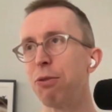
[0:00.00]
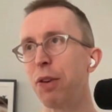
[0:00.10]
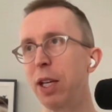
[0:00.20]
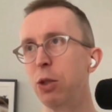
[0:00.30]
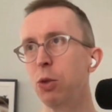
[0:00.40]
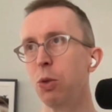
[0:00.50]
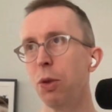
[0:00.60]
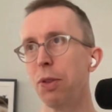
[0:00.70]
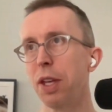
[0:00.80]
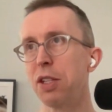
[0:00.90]
feel
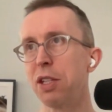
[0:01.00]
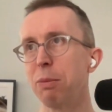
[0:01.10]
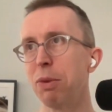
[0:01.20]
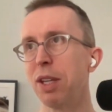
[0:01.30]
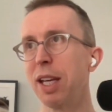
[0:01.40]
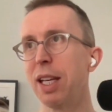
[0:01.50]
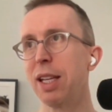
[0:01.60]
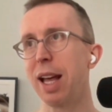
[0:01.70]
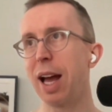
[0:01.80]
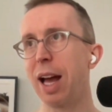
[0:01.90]
there's something in
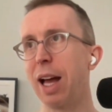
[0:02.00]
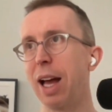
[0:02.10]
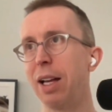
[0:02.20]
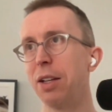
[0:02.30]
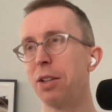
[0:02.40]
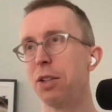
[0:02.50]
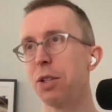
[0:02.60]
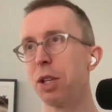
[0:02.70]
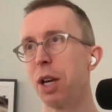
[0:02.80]
that, and